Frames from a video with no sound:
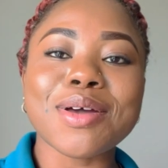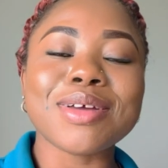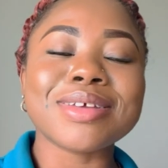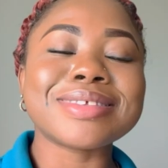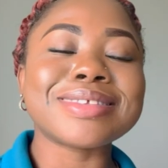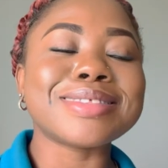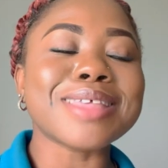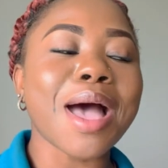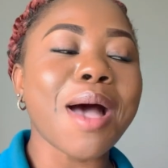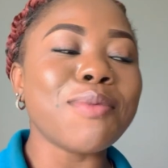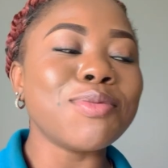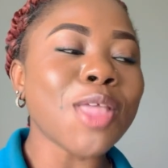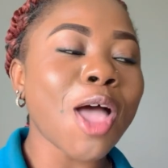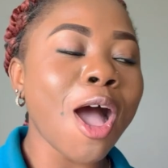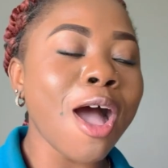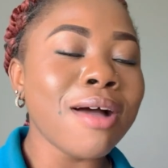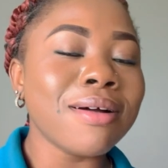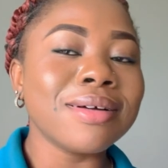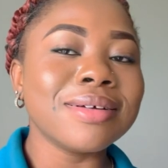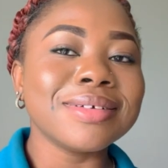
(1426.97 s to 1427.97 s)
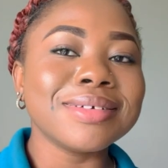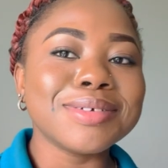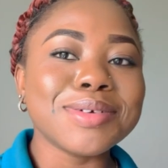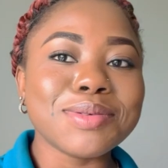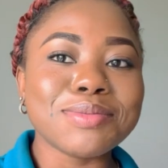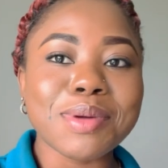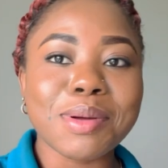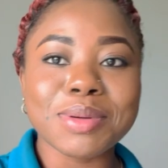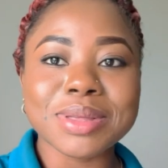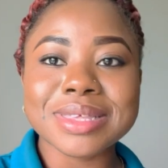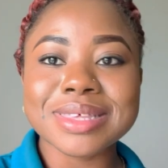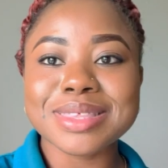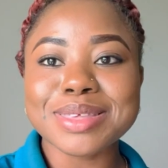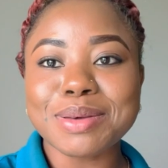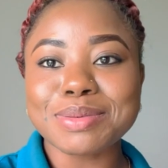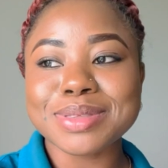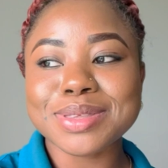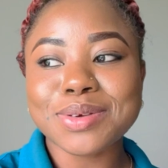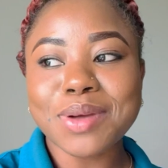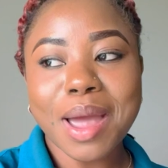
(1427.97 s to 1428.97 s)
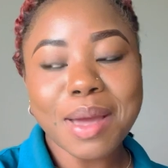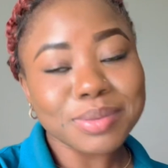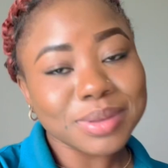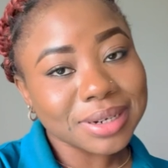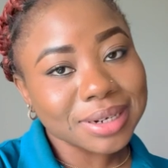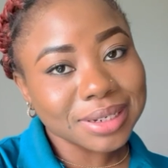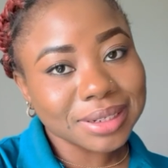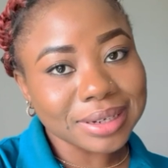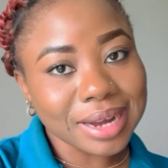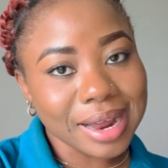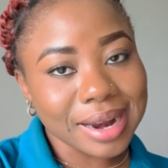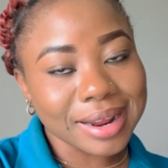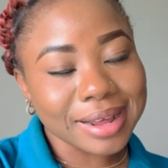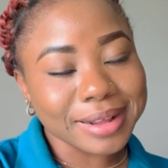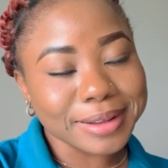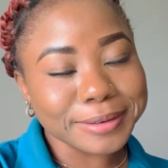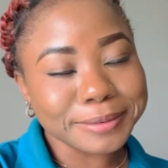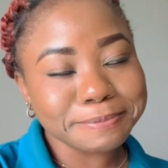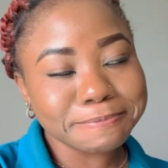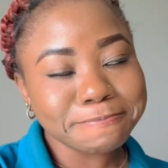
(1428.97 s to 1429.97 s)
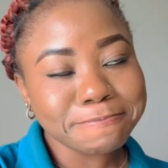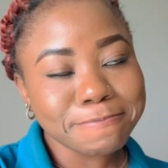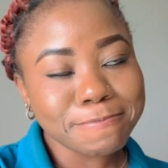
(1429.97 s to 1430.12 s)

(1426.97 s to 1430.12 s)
Stop now. Remember to subscribe to the channel.